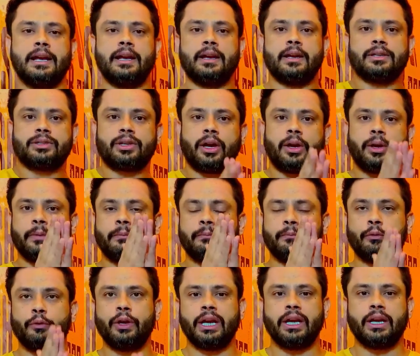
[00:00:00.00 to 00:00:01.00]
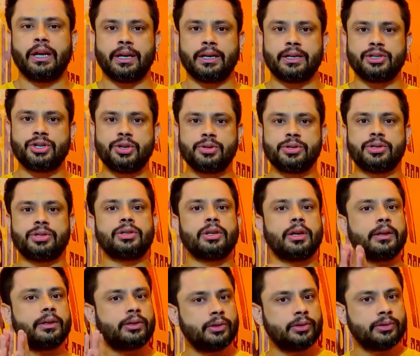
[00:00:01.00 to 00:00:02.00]
So we're gonna use
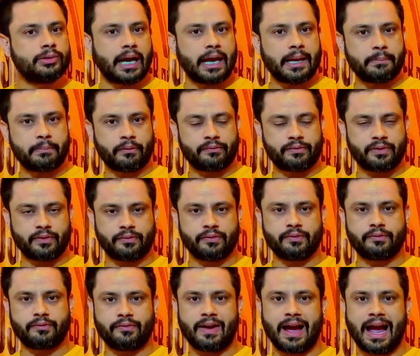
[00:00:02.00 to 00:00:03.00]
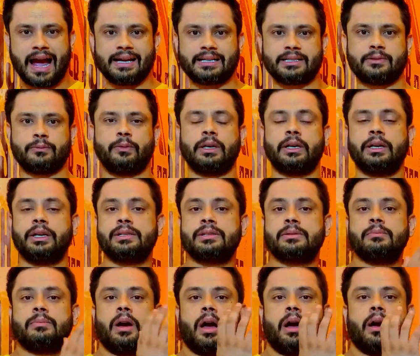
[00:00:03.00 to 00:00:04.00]
two type of different fats. One is
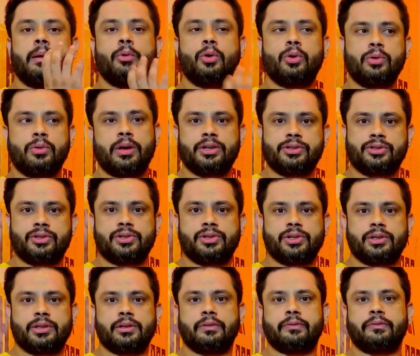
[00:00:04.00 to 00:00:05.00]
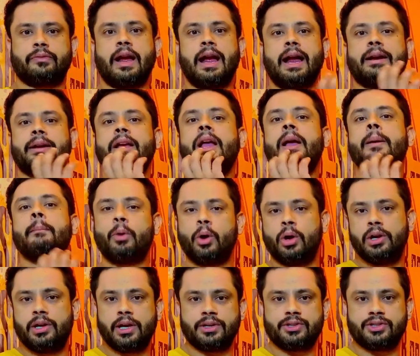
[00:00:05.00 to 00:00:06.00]
monounsaturated fat,
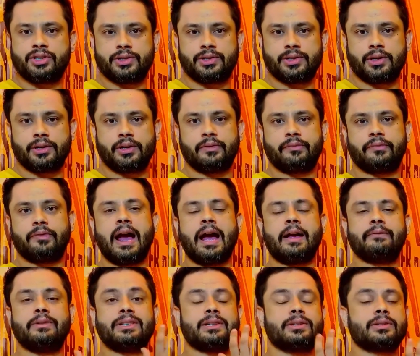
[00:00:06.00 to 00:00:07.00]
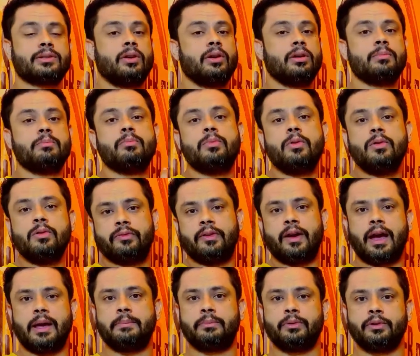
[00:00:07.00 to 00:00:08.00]
polyunsaturated fat, which is called MUFA
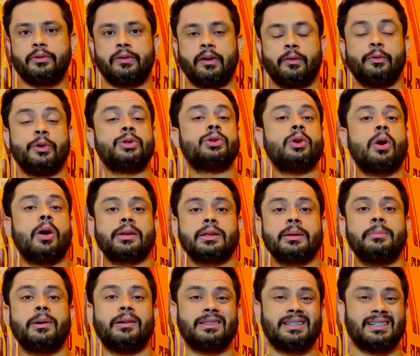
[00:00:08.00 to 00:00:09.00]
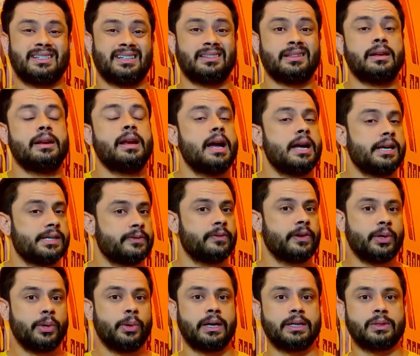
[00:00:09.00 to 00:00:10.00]
and BUFA. We talked about this in the last
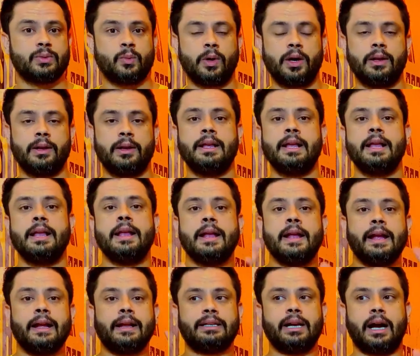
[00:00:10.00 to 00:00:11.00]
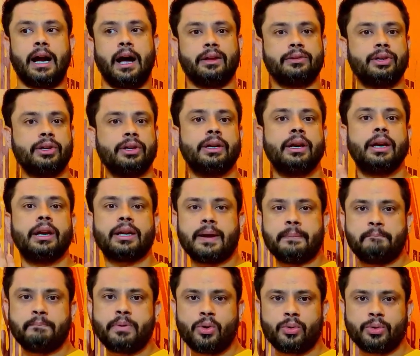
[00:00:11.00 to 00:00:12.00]
video as well. The other
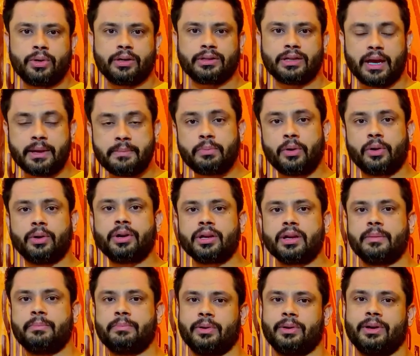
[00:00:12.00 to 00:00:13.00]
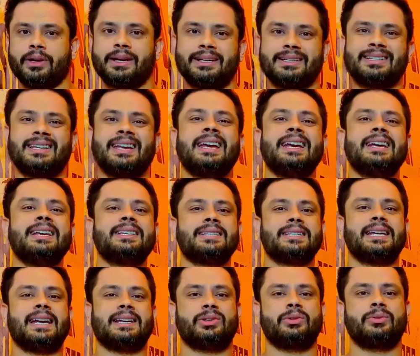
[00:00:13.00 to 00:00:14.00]
component, the important component, is
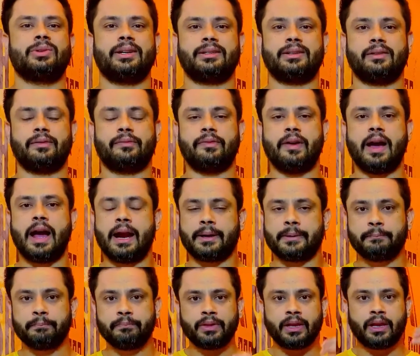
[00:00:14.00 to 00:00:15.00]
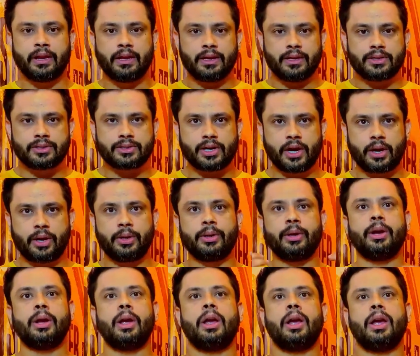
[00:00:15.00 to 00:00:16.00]
saturated fat.
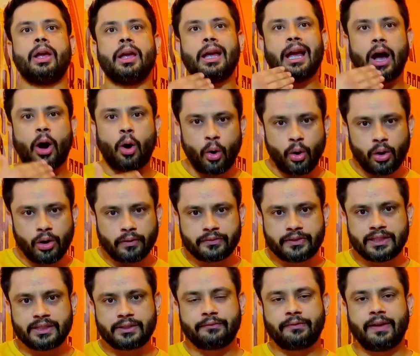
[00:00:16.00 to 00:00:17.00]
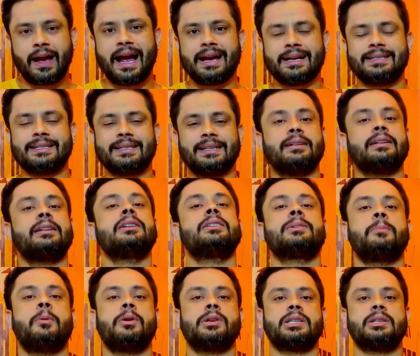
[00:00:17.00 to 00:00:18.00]
So all of these fats are
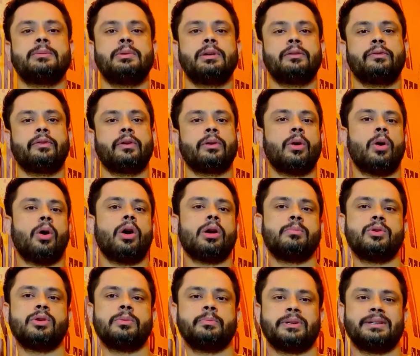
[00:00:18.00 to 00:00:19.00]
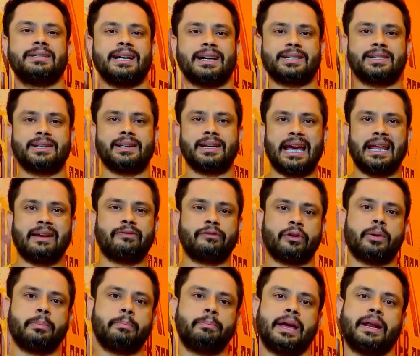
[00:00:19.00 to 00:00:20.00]
responsible for hormone production and for
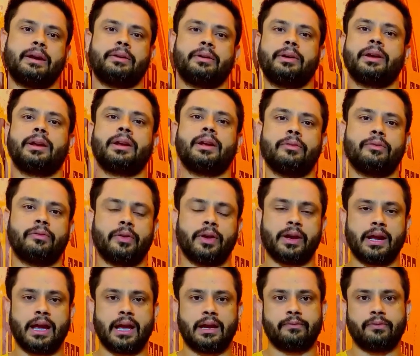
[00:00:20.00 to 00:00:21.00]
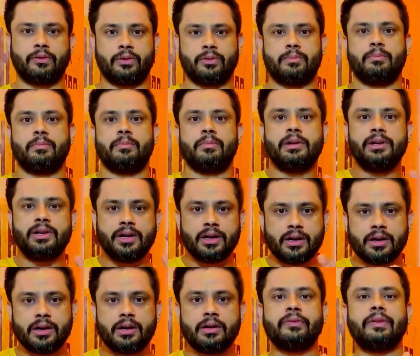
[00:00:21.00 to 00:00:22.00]
better recovery and for
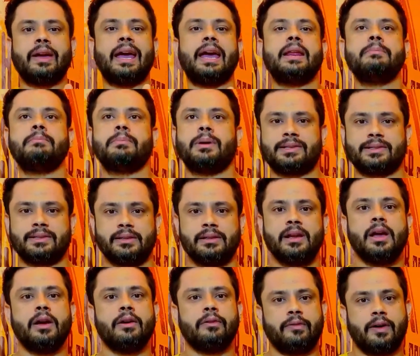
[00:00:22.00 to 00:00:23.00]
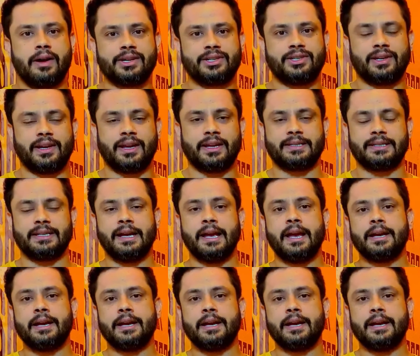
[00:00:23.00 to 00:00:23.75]
nerve and muscle functionings.